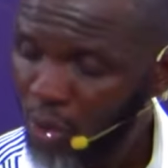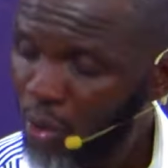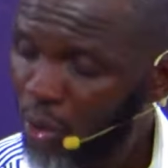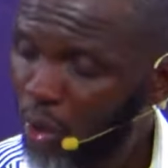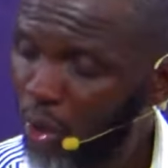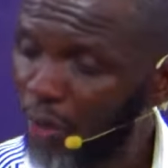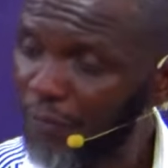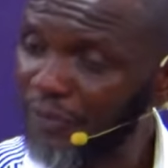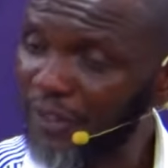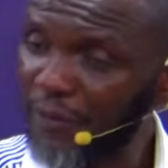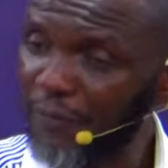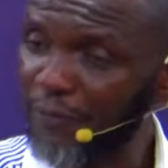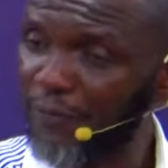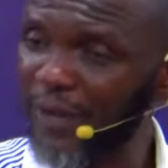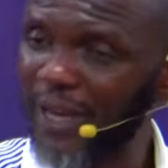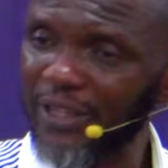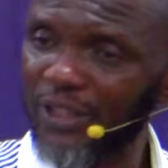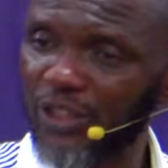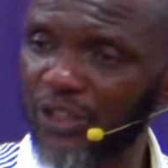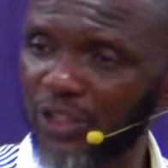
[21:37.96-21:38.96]
of the
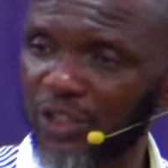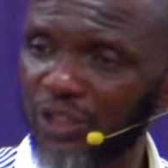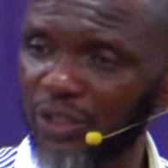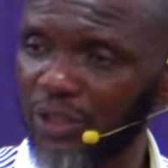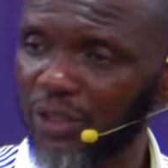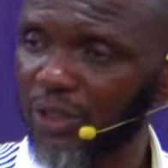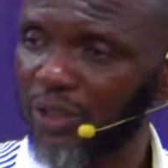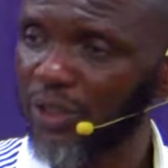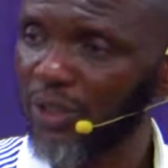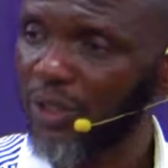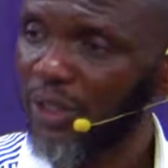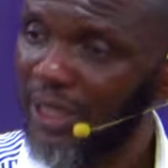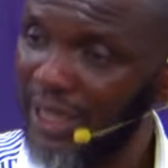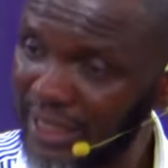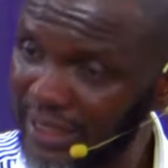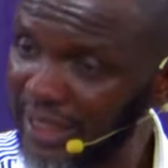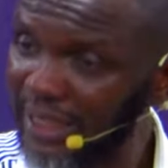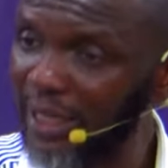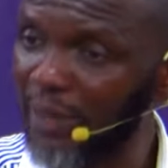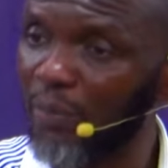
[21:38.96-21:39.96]
flesh
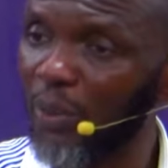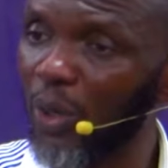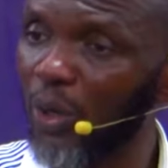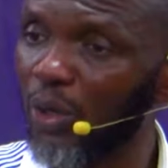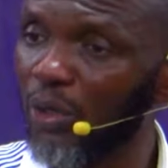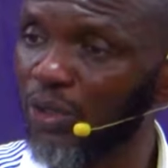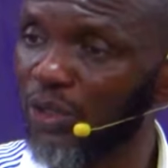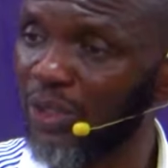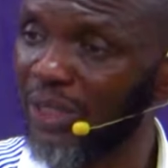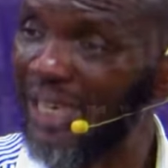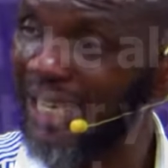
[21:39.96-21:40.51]
is in the blood, the